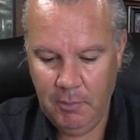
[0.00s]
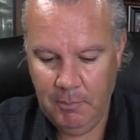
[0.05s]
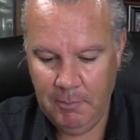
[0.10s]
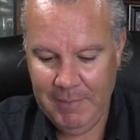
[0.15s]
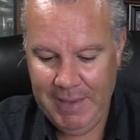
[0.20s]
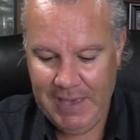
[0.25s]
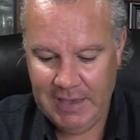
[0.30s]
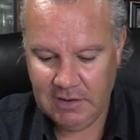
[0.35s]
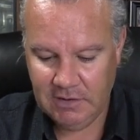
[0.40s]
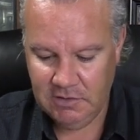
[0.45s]

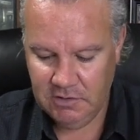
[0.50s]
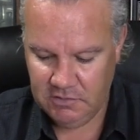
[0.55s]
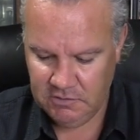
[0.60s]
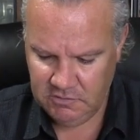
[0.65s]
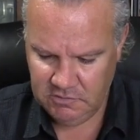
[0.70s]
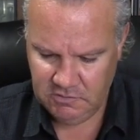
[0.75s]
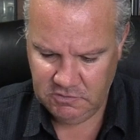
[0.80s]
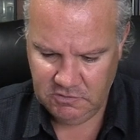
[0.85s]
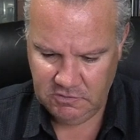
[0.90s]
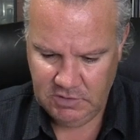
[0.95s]

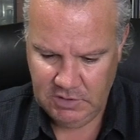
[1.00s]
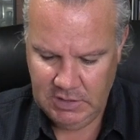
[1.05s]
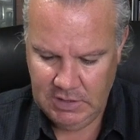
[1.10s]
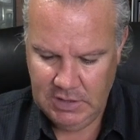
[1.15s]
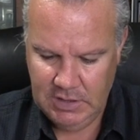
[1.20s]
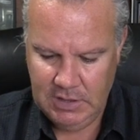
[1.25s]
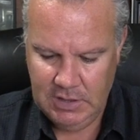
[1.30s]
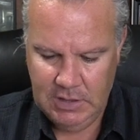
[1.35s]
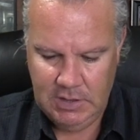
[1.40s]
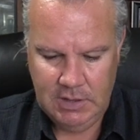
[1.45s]
magnets.
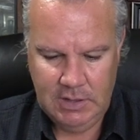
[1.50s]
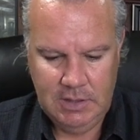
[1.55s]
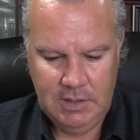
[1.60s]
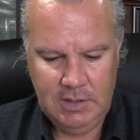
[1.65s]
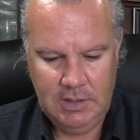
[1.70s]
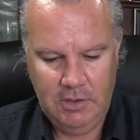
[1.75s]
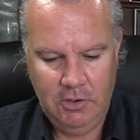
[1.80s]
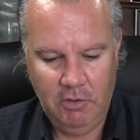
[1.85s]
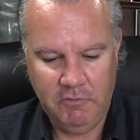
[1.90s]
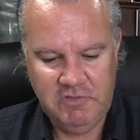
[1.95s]

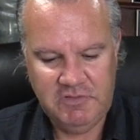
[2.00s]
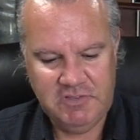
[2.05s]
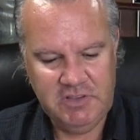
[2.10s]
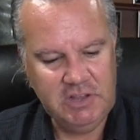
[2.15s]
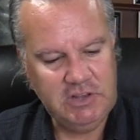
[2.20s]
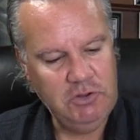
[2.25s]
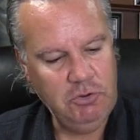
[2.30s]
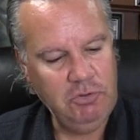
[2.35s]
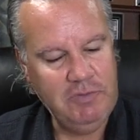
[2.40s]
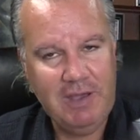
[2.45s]
Uh, obviously,
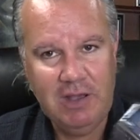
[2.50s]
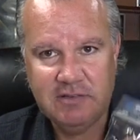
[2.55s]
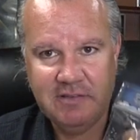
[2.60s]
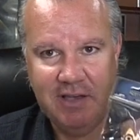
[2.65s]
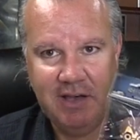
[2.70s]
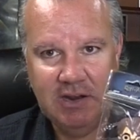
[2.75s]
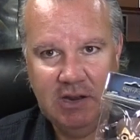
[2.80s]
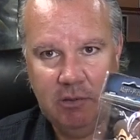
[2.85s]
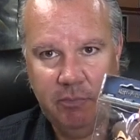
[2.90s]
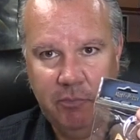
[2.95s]
I know that's
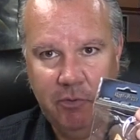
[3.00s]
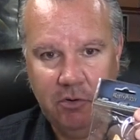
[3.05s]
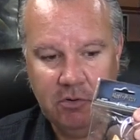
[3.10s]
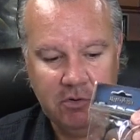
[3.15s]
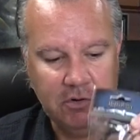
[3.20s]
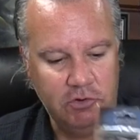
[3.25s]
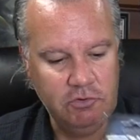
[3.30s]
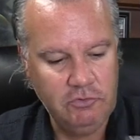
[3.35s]
Harry Potter.